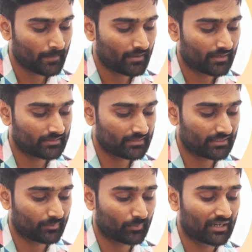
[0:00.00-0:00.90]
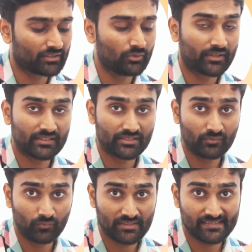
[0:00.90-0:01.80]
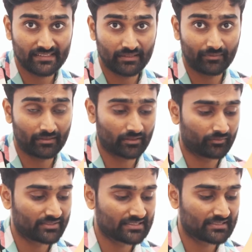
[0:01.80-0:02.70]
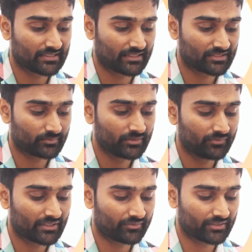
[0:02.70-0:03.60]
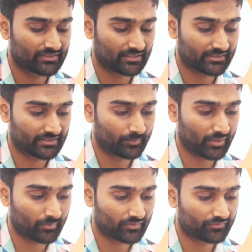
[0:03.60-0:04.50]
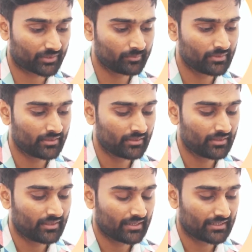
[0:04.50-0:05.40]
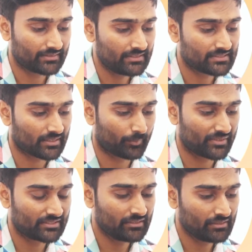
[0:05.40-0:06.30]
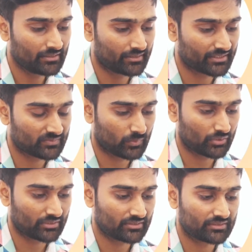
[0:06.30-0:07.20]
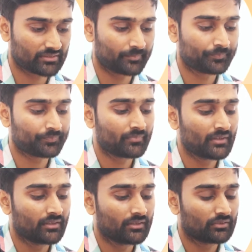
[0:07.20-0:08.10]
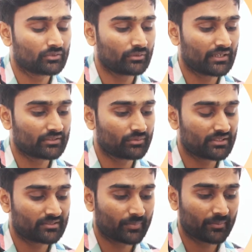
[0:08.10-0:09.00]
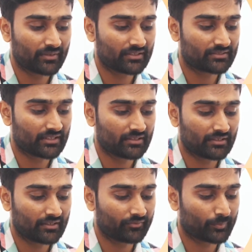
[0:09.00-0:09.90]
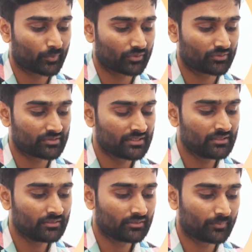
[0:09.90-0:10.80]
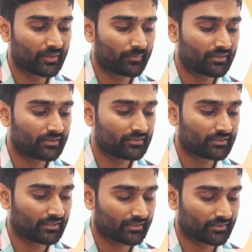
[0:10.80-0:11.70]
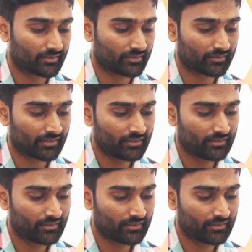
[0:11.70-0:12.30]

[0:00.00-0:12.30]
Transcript: And then he can mark the location once he visits the customer, wherever he's collecting the payment from, and then submit the response. So as soon as the payment is done and every process is done, the payment is collected, right?